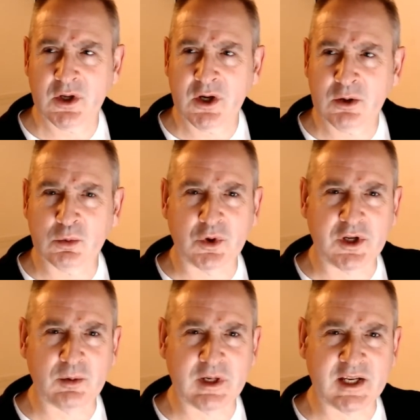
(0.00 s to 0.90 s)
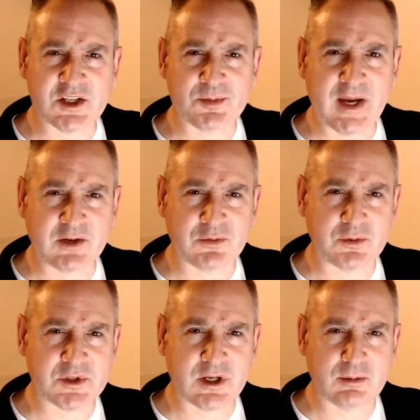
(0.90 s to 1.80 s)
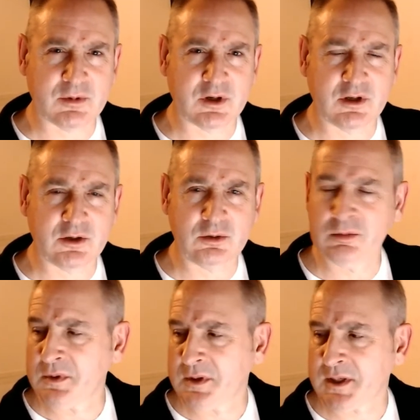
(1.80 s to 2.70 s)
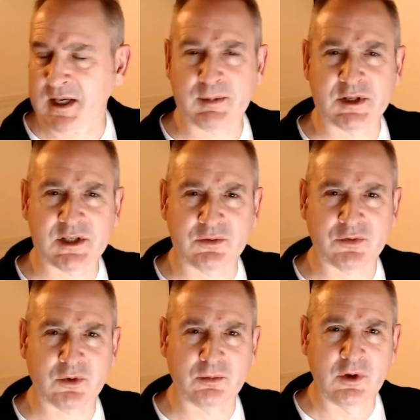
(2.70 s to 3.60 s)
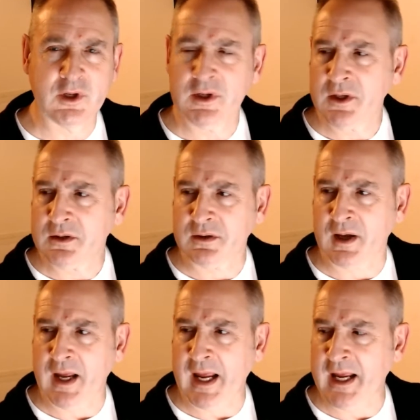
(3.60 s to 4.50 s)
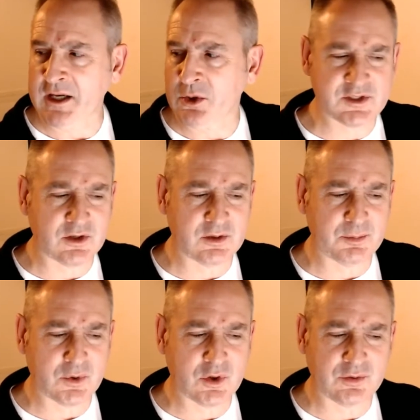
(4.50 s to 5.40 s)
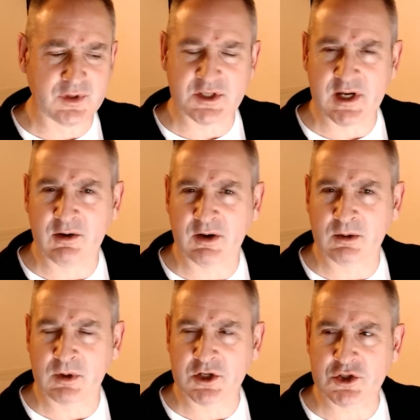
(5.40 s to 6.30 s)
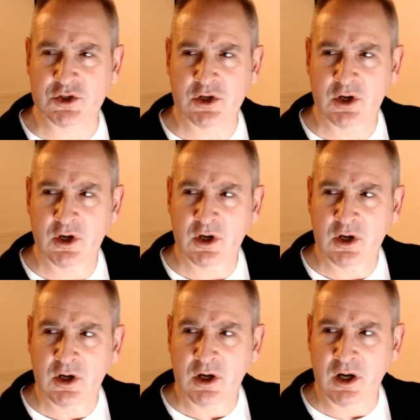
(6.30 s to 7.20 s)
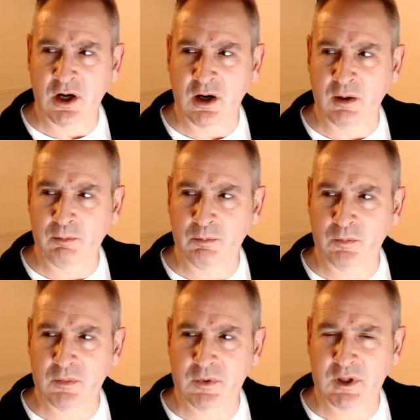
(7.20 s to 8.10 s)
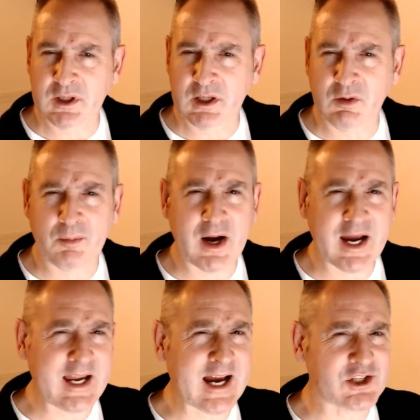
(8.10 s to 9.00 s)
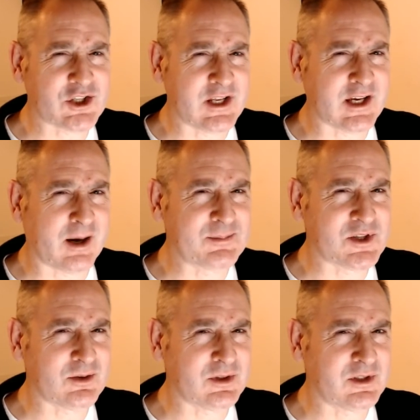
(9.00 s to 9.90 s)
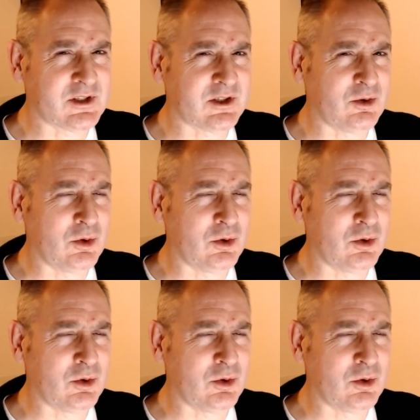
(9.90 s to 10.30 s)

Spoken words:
what you would expect from someone who came at it from that angle. The book on this area, which you know, I may actually come to and do